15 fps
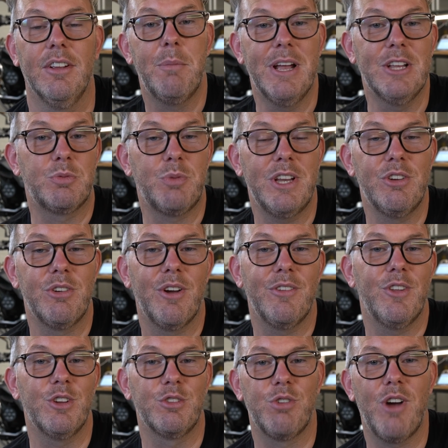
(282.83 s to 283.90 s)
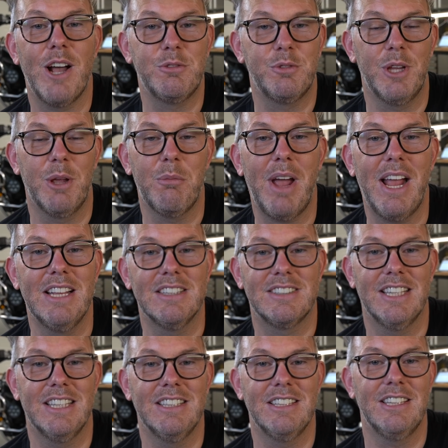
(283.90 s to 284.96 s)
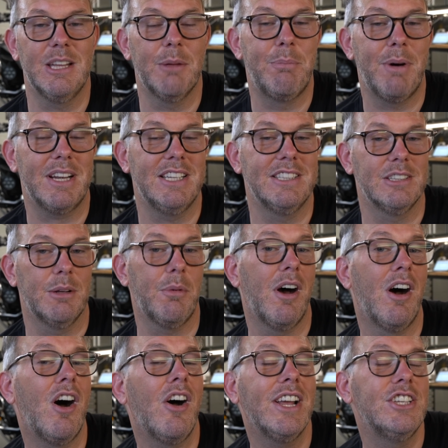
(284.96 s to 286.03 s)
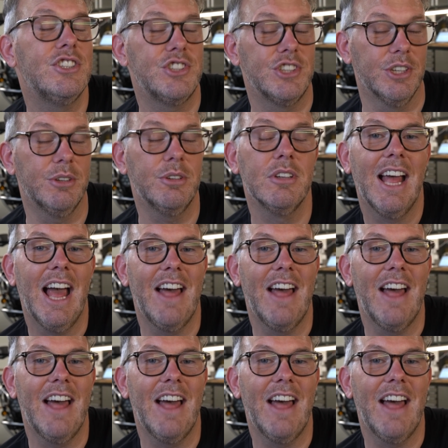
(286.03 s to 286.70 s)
but it's when you're on those rides with your mates and your buddies are behind you,